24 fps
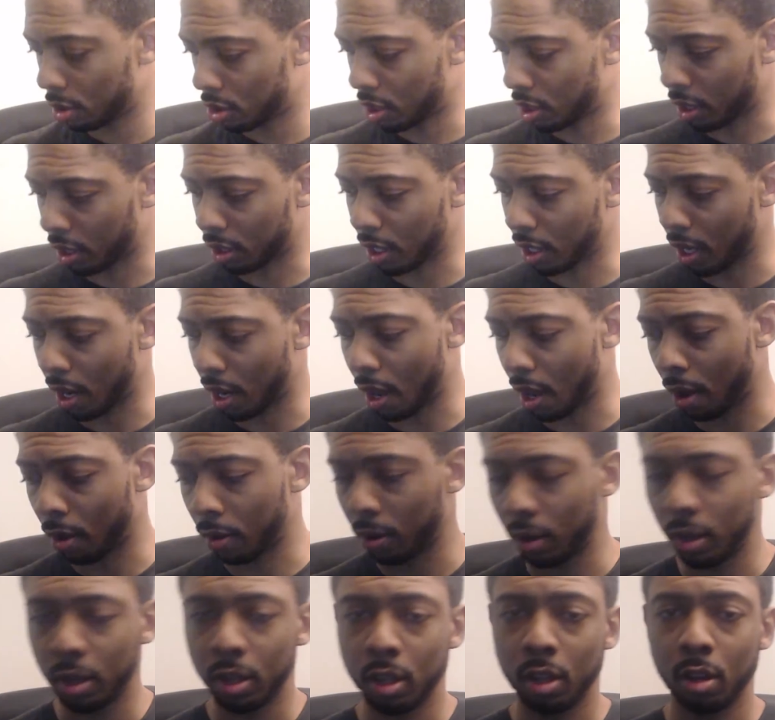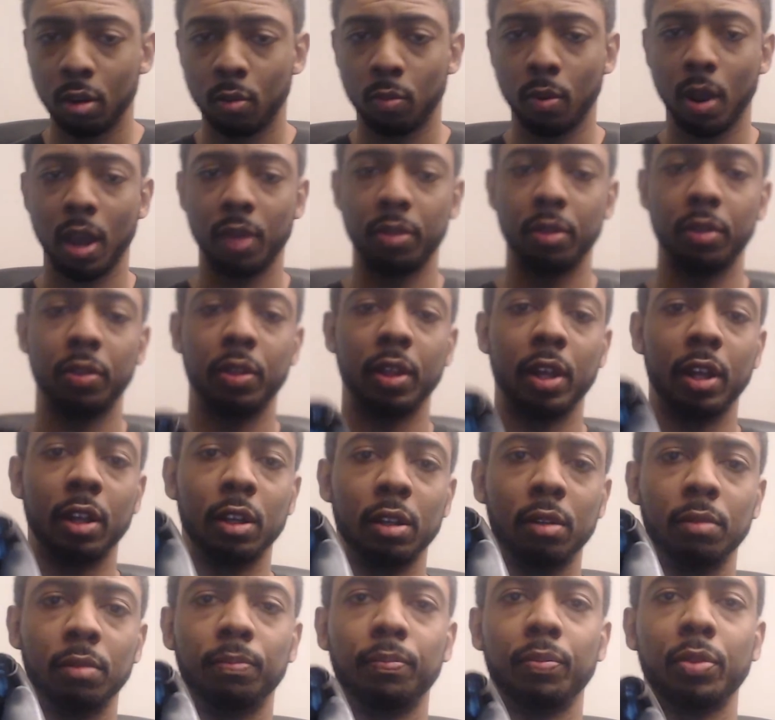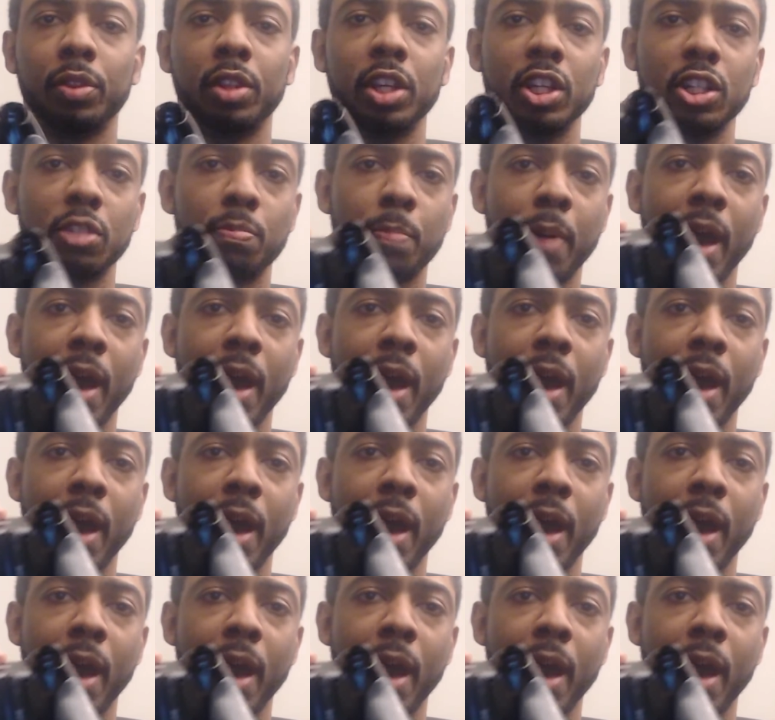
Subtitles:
check that out. Rather than these